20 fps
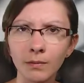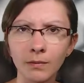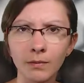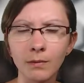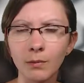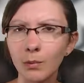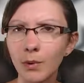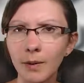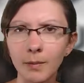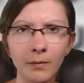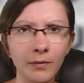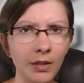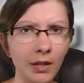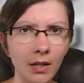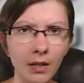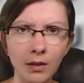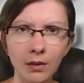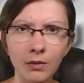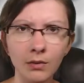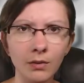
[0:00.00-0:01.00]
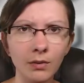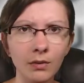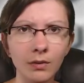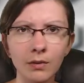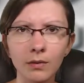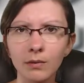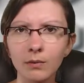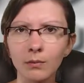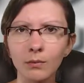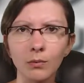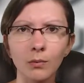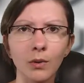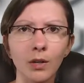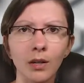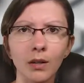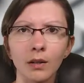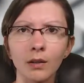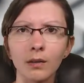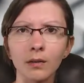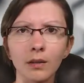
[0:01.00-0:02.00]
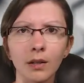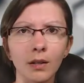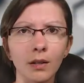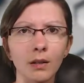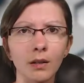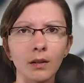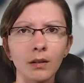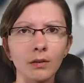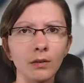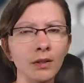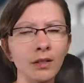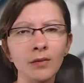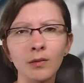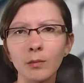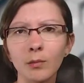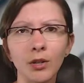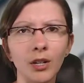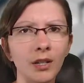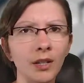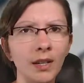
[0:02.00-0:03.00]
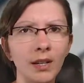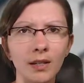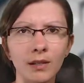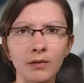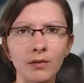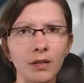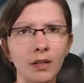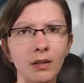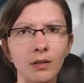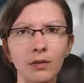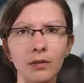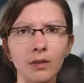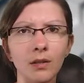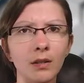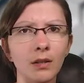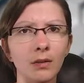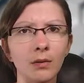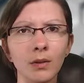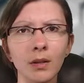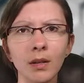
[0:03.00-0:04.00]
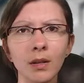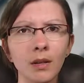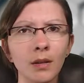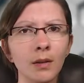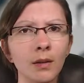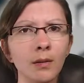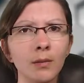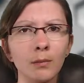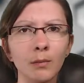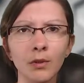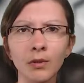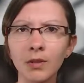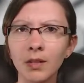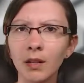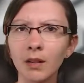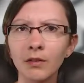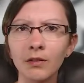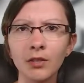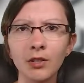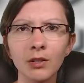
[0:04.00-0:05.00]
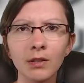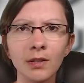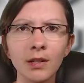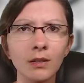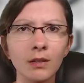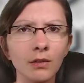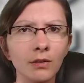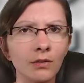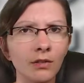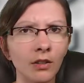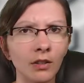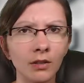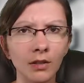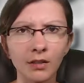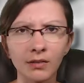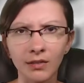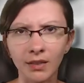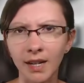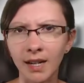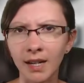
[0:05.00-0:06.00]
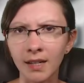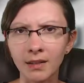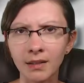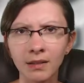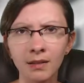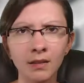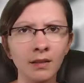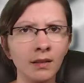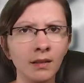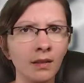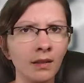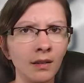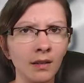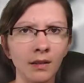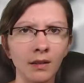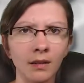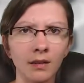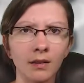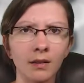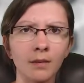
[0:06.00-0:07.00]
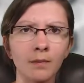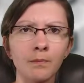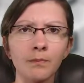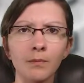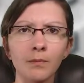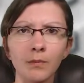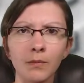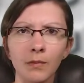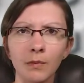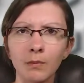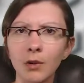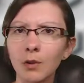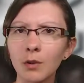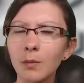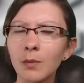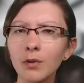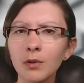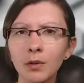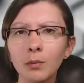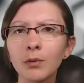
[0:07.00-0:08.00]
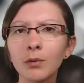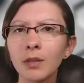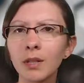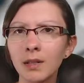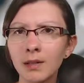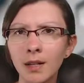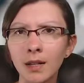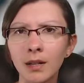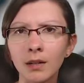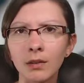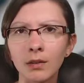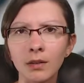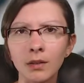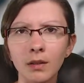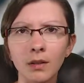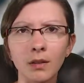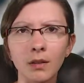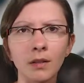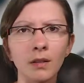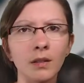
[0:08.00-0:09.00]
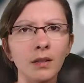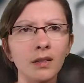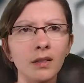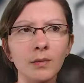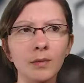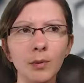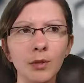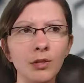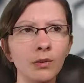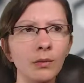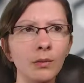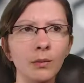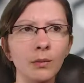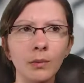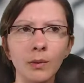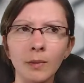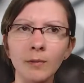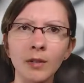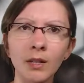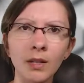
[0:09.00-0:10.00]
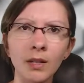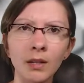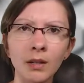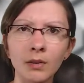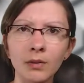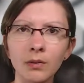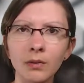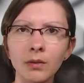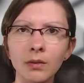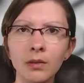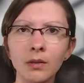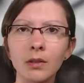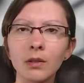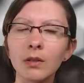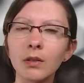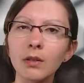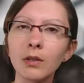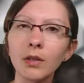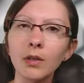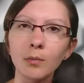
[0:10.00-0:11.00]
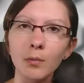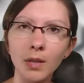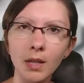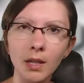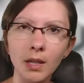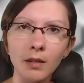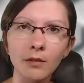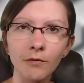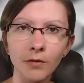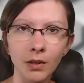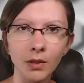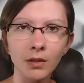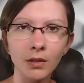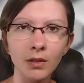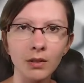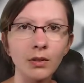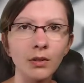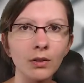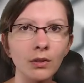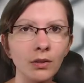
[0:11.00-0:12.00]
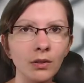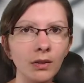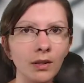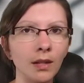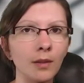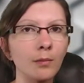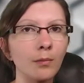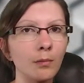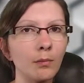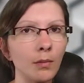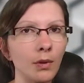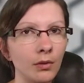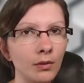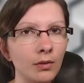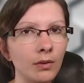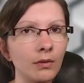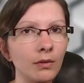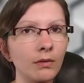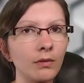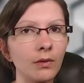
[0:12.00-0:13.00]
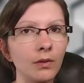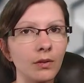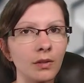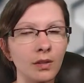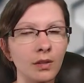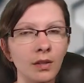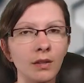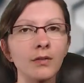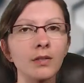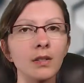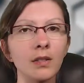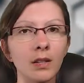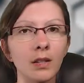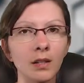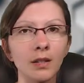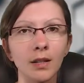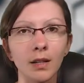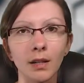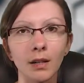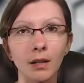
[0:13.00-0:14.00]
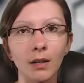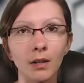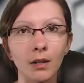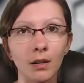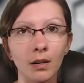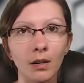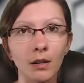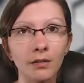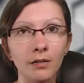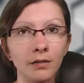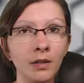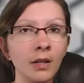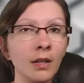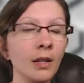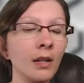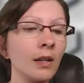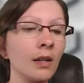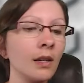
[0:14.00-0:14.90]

web videos or even broadcast videos, most television sets are fairly flat. They're mostly pretty standard, and especially with web videos, you can be fairly certain that most of your stuff is not going to get cut off.